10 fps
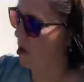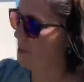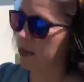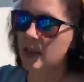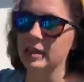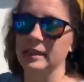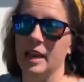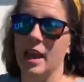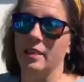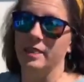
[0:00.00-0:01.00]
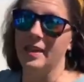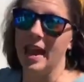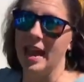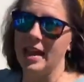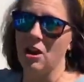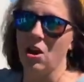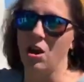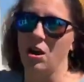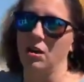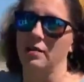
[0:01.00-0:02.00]
because they
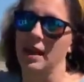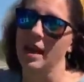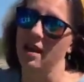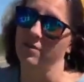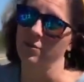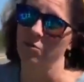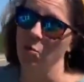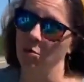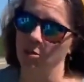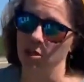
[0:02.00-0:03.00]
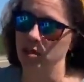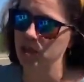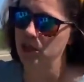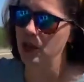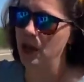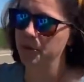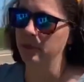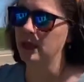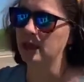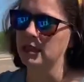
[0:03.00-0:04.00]
have gorgeous
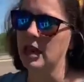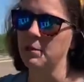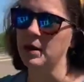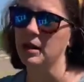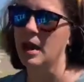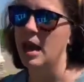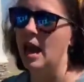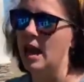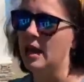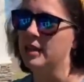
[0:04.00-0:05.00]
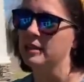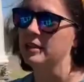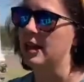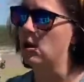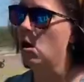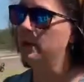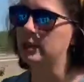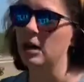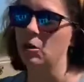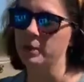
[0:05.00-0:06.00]
landscaping, and they always
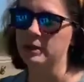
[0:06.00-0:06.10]
help us